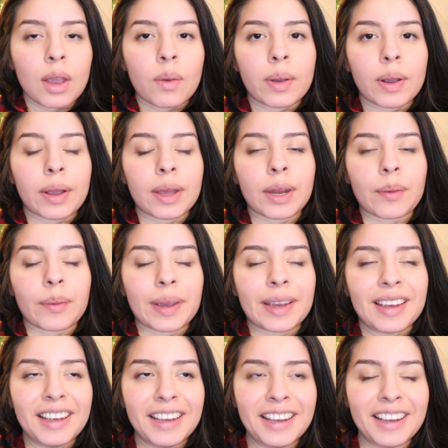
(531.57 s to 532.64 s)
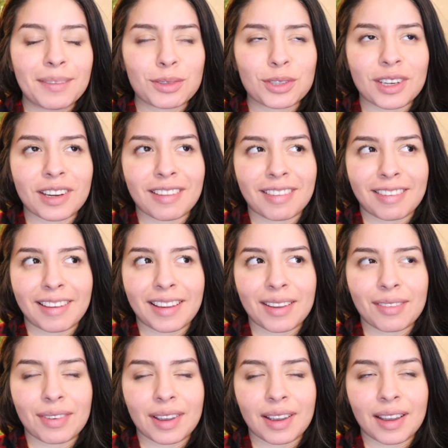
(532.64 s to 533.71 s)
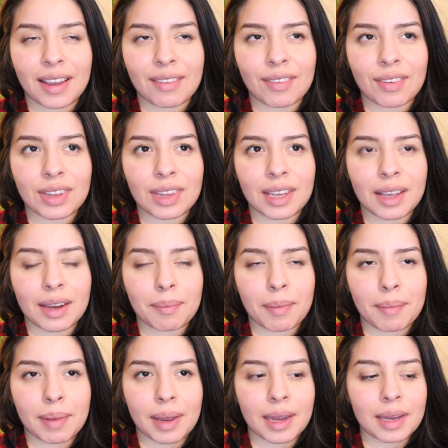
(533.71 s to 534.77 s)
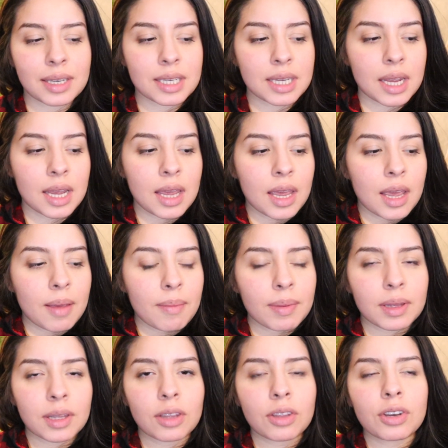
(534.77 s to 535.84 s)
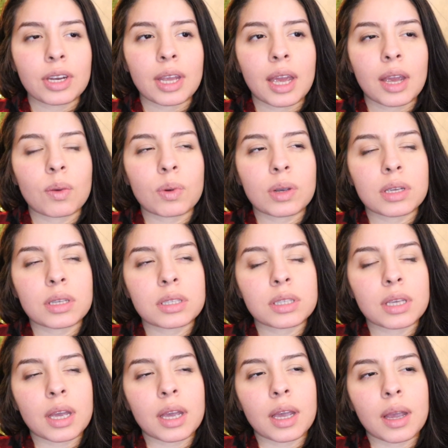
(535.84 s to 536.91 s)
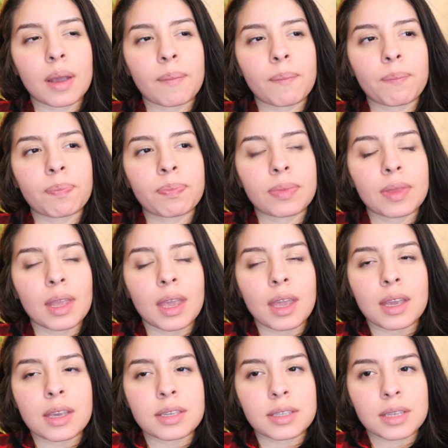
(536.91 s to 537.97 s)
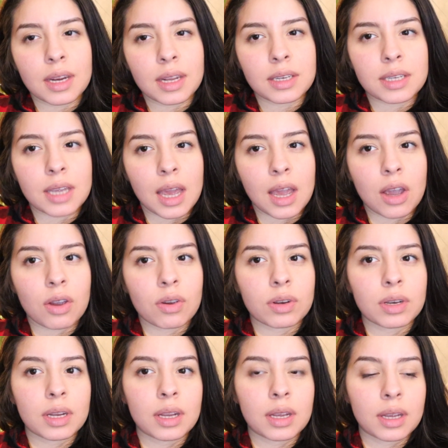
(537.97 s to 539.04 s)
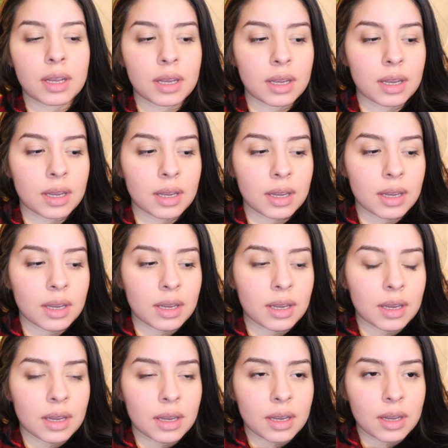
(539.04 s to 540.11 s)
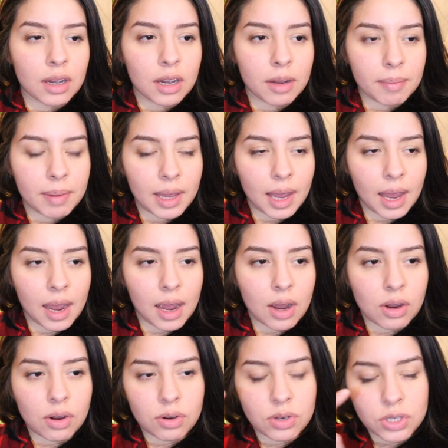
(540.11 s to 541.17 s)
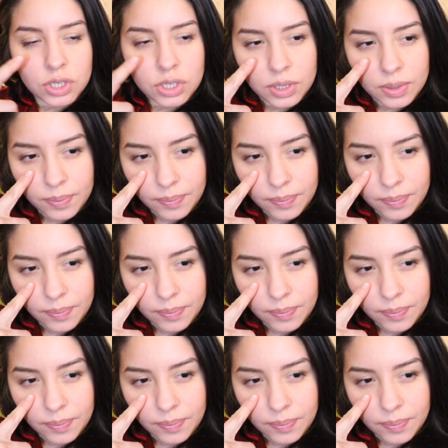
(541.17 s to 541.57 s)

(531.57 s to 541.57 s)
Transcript: Well, anyway, I'm trying to think if I have everything in my mind. But the other day I was sitting down on my couch.